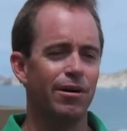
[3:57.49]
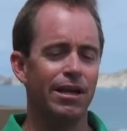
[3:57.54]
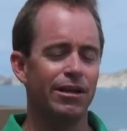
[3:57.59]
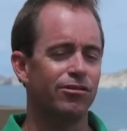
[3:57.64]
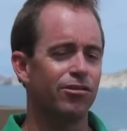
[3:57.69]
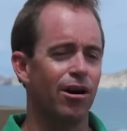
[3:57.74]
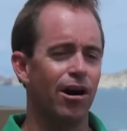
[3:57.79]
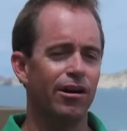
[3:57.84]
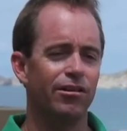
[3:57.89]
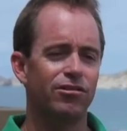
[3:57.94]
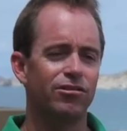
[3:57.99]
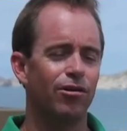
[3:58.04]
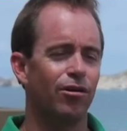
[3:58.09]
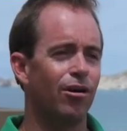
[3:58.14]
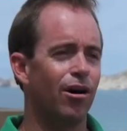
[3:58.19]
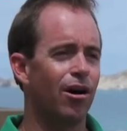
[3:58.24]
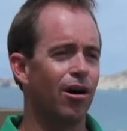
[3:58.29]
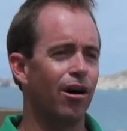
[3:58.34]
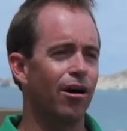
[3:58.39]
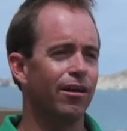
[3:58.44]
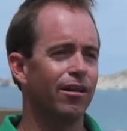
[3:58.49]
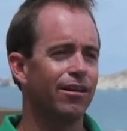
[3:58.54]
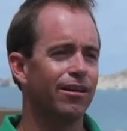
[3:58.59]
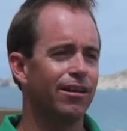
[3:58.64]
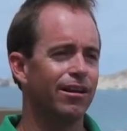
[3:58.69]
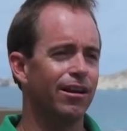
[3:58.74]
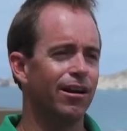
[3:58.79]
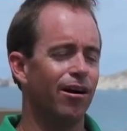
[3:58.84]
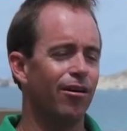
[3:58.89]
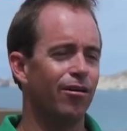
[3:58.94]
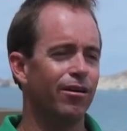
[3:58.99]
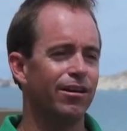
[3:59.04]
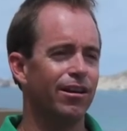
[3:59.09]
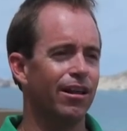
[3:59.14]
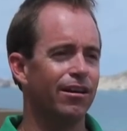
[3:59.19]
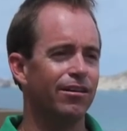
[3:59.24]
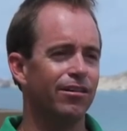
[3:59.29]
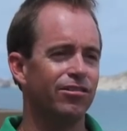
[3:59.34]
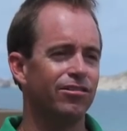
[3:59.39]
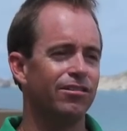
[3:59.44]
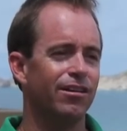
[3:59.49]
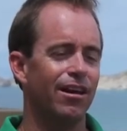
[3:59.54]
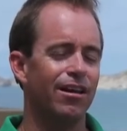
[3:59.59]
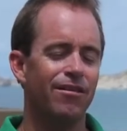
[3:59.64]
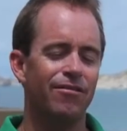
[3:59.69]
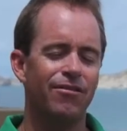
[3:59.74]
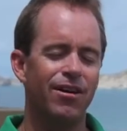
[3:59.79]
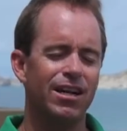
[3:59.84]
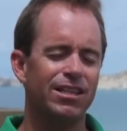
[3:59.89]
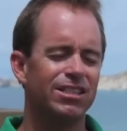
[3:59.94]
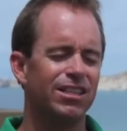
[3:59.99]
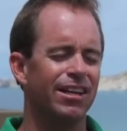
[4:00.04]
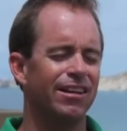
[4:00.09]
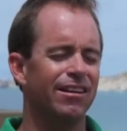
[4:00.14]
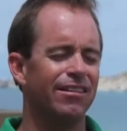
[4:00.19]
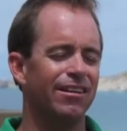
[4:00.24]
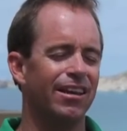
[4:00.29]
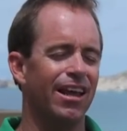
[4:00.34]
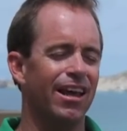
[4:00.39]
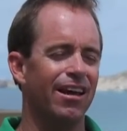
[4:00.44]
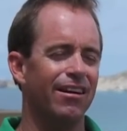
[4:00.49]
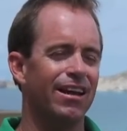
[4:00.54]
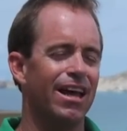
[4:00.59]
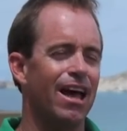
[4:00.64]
We tried so hard, you know, and then just eventually at the end,